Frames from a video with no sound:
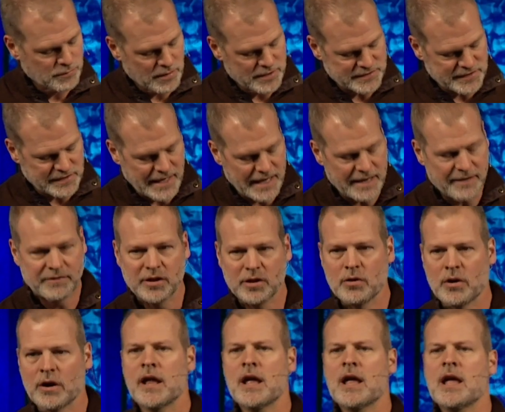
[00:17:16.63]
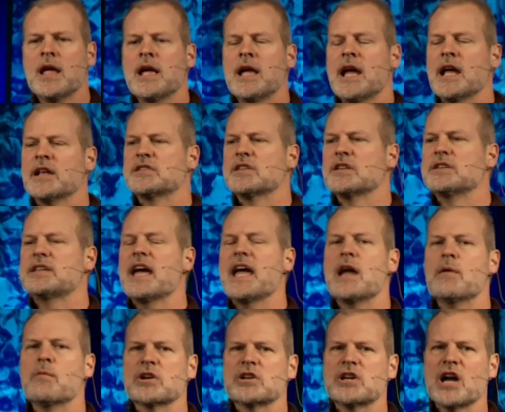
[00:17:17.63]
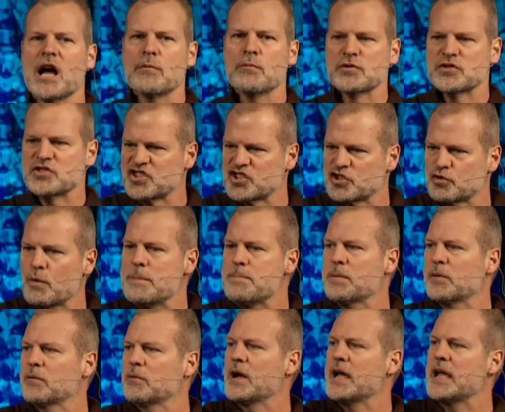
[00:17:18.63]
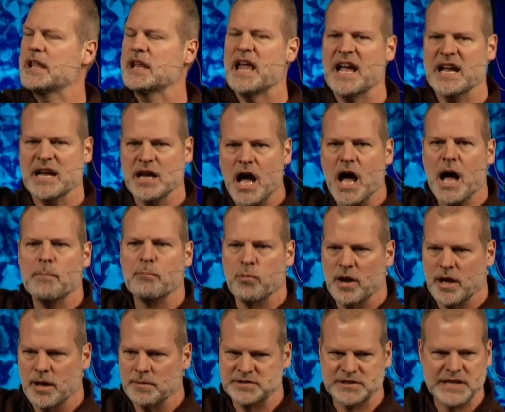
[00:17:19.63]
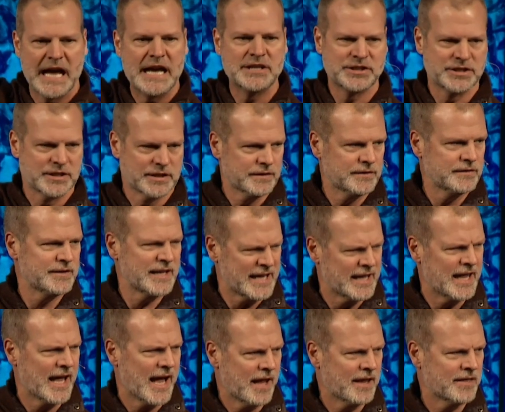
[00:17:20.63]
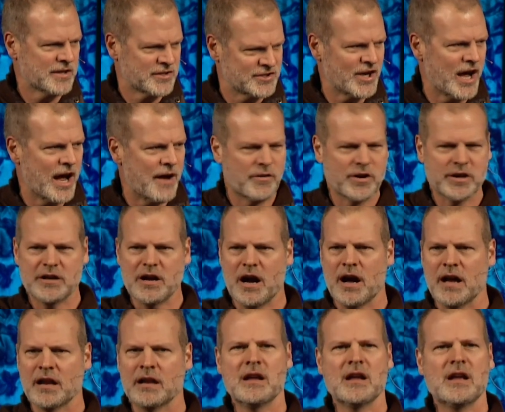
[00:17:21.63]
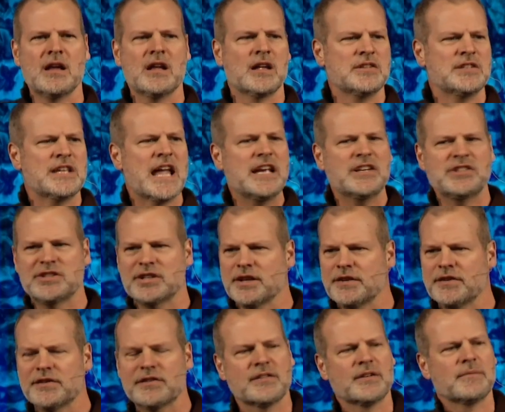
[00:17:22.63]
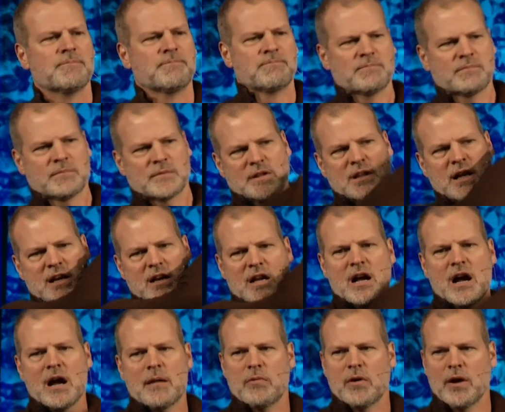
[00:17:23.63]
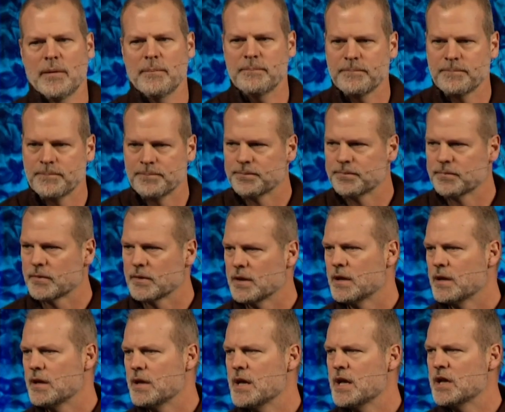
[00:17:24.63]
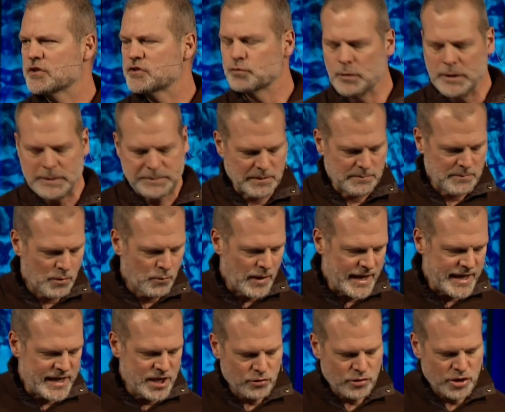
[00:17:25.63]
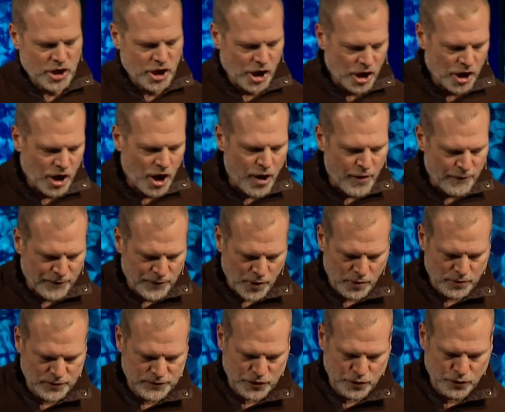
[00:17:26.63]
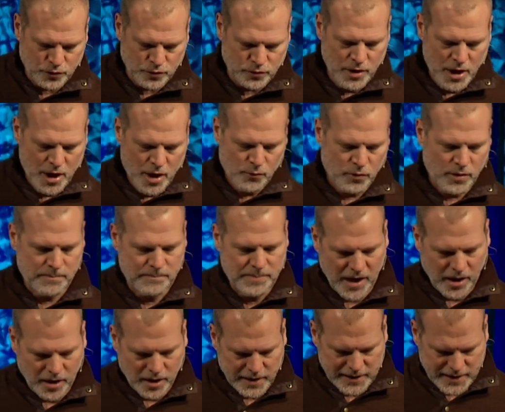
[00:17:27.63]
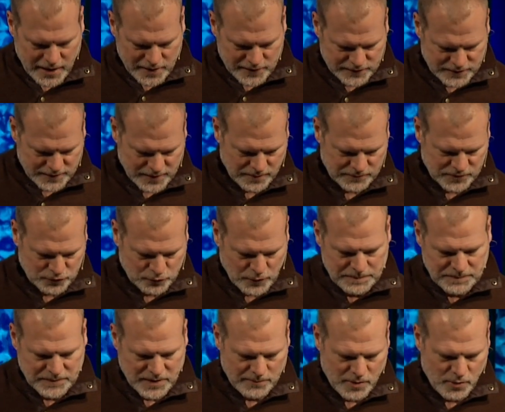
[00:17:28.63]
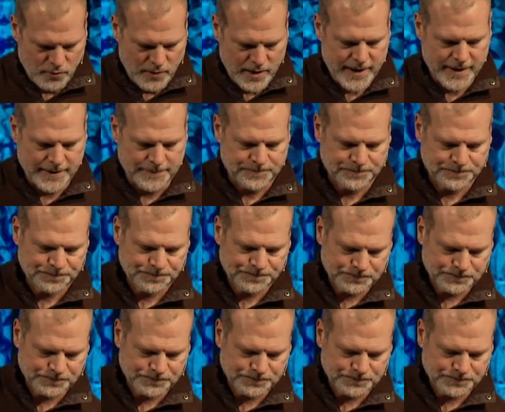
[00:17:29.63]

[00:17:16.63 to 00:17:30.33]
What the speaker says: So what is the day of the Lord? It's the day when God will sweep away like cobwebs nations. Think of that, the sovereign God. Nations like a cobweb. He'll sweep them away. He'll cut off those who rebel against him, sweep them away.